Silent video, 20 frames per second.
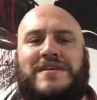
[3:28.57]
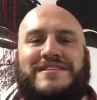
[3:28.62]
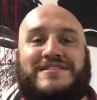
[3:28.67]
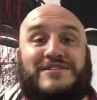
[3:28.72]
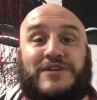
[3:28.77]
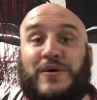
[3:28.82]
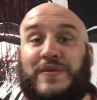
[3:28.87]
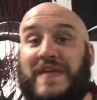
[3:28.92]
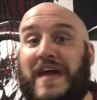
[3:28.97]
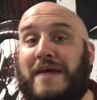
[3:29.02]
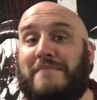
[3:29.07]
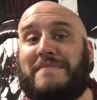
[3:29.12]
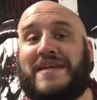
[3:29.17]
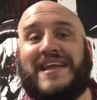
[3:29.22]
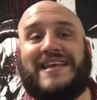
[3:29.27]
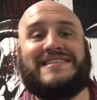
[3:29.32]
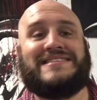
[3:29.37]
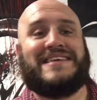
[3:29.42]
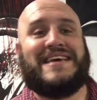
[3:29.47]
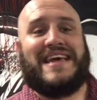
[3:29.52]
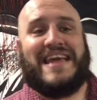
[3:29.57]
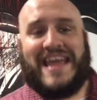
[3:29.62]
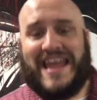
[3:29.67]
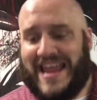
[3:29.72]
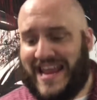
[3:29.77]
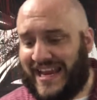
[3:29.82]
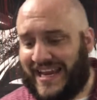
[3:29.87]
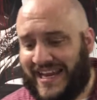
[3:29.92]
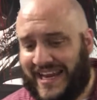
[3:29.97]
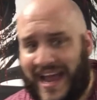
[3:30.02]
So that means he
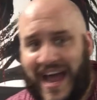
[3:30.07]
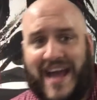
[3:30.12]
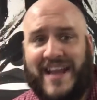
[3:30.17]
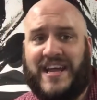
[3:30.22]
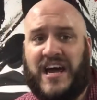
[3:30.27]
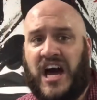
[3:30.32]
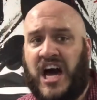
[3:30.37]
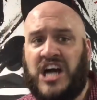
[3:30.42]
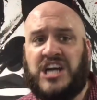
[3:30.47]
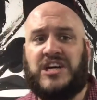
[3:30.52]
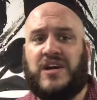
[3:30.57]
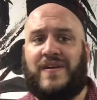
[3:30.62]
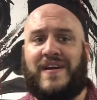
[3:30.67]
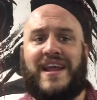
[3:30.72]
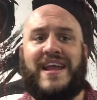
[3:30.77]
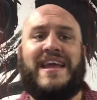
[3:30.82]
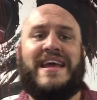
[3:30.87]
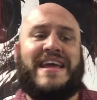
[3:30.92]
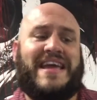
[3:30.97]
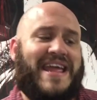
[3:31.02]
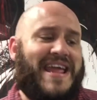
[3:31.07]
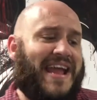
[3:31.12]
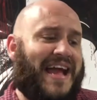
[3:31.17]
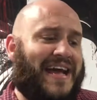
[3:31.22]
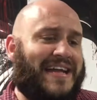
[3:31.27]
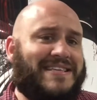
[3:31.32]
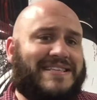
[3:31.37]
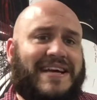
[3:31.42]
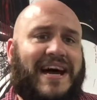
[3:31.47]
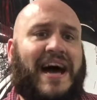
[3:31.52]
got hungry, he
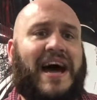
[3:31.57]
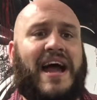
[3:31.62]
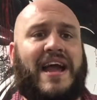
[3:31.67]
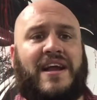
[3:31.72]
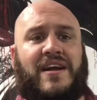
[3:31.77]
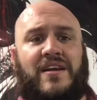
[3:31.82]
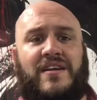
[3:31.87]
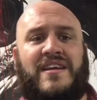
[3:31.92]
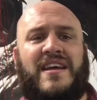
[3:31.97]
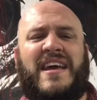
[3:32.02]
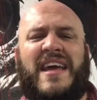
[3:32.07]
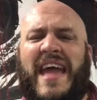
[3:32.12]
got tired,